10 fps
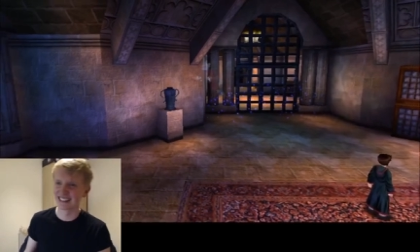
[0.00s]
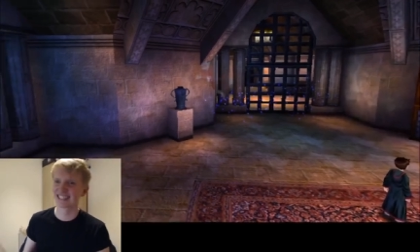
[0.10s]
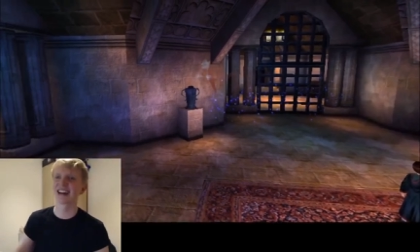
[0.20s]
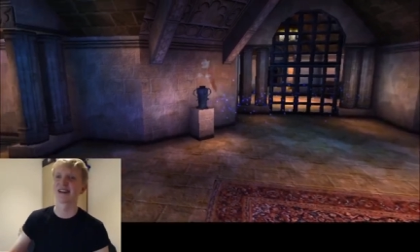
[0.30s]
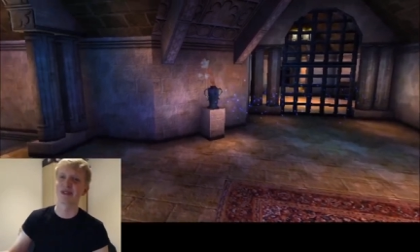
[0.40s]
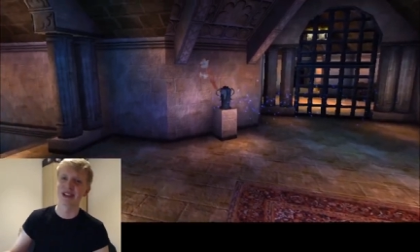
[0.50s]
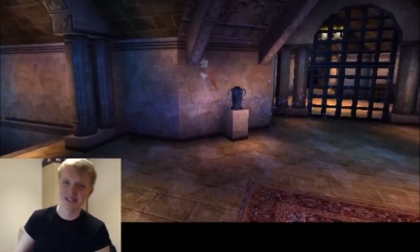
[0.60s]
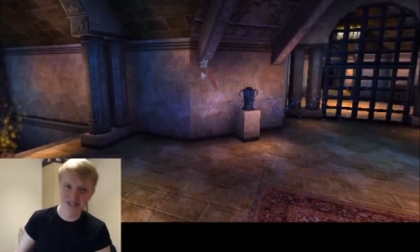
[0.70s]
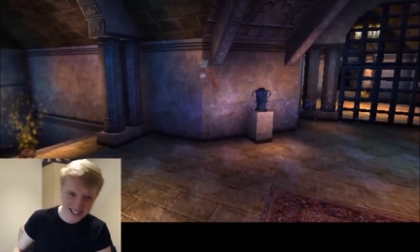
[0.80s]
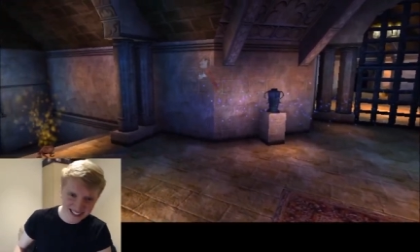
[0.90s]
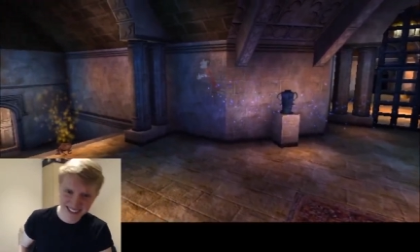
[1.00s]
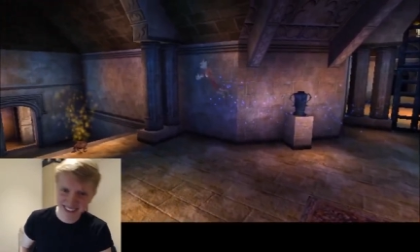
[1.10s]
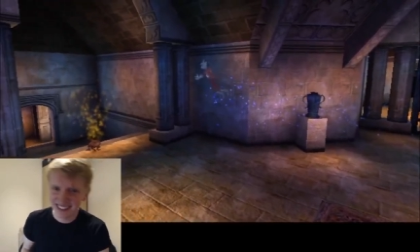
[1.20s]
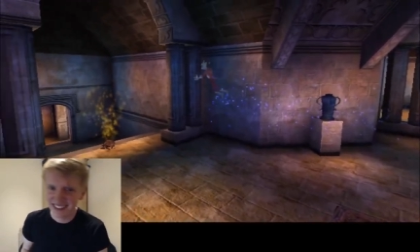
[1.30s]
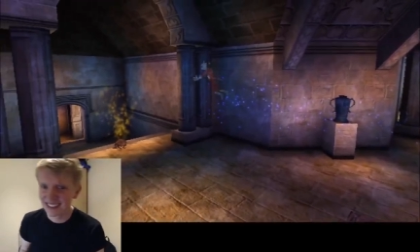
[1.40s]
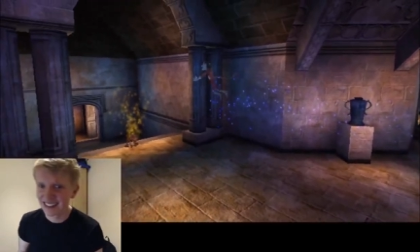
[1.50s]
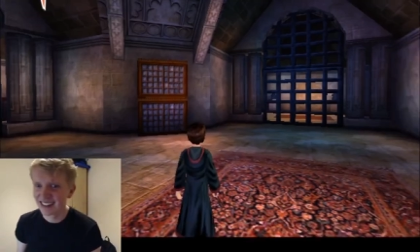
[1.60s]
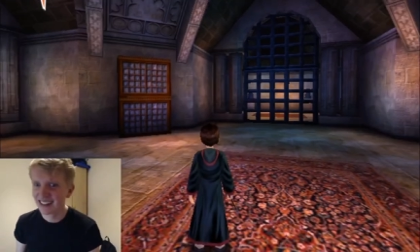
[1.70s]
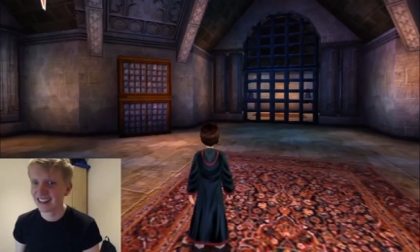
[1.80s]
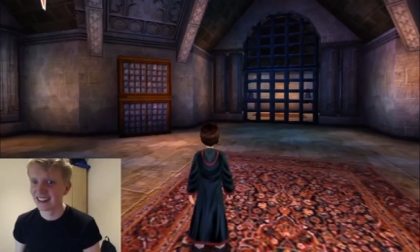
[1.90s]
die, Peeves.
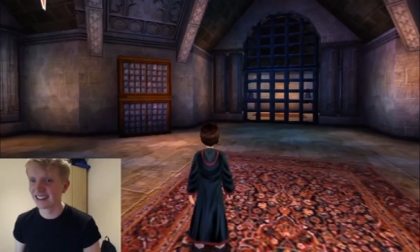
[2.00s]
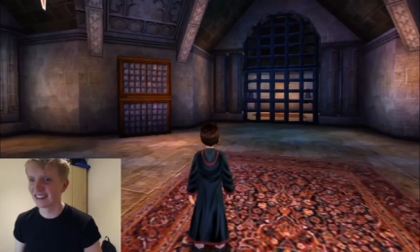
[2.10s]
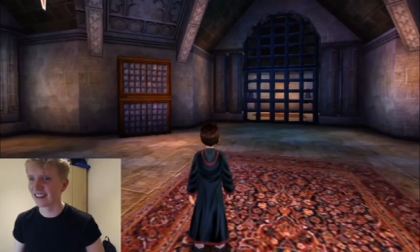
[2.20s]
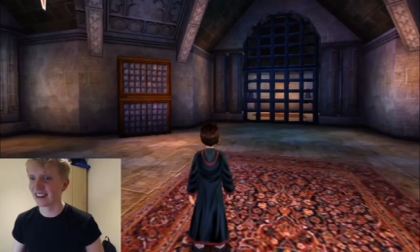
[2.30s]
Dude,